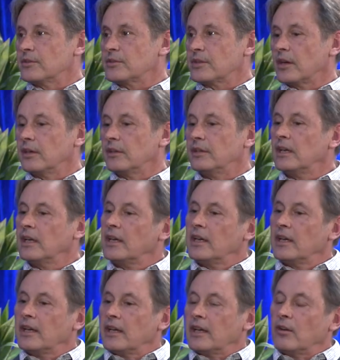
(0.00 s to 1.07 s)
So
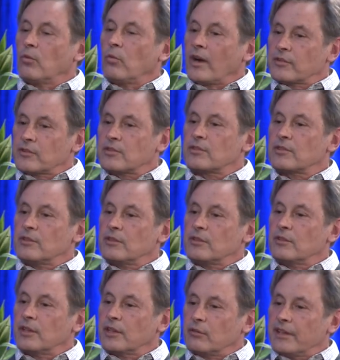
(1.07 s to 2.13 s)
once
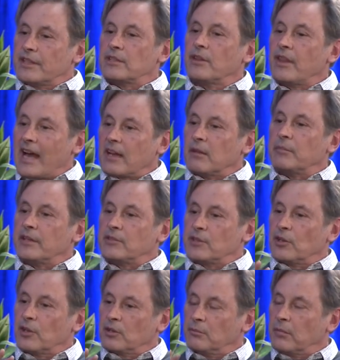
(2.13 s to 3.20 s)
you agree to that, it means that
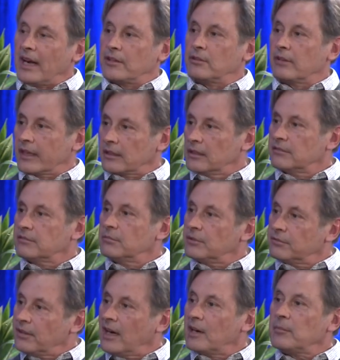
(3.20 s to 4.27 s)
you can buy directly from the
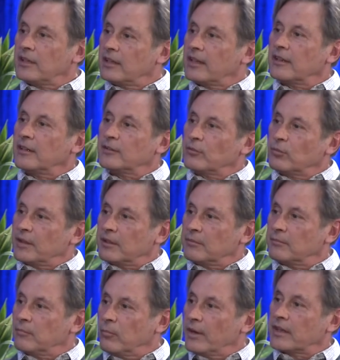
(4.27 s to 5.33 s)
farmer, and it, mm. we
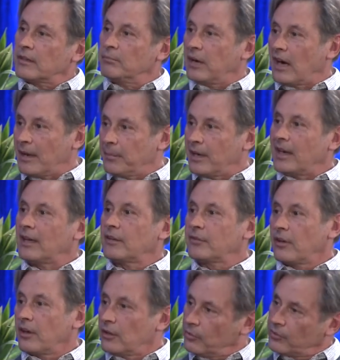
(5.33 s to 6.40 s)
we can bypass
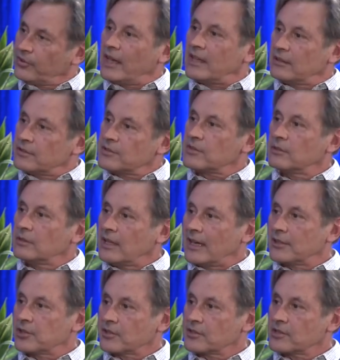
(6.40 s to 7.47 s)
the wholesalers to a
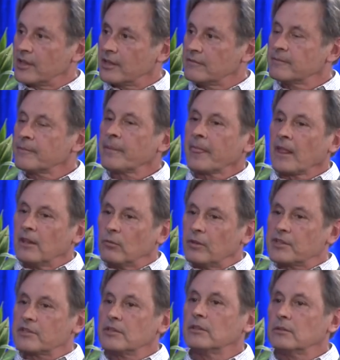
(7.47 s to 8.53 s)
large extent. Mm. We
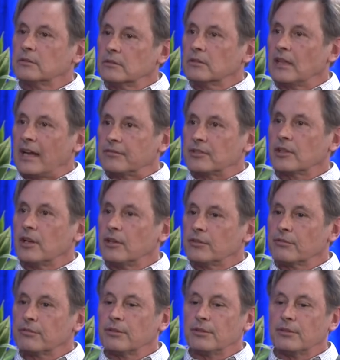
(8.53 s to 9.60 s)
still have to go
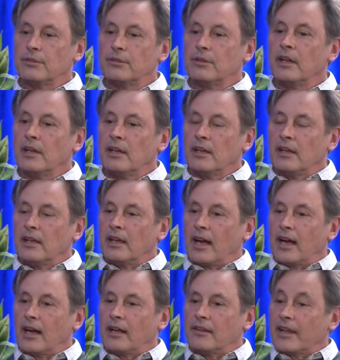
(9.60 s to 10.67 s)
through
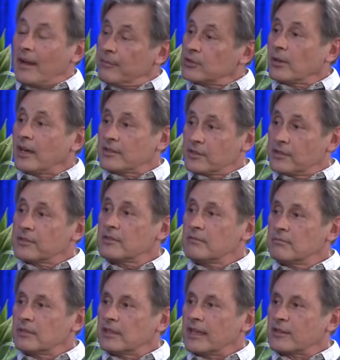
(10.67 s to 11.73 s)
uh, the abattoir
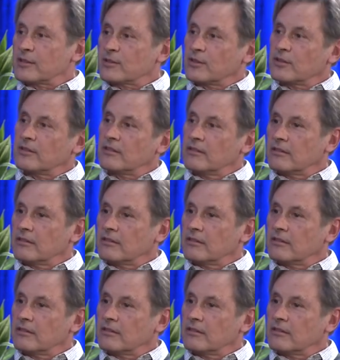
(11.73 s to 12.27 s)
system, but that's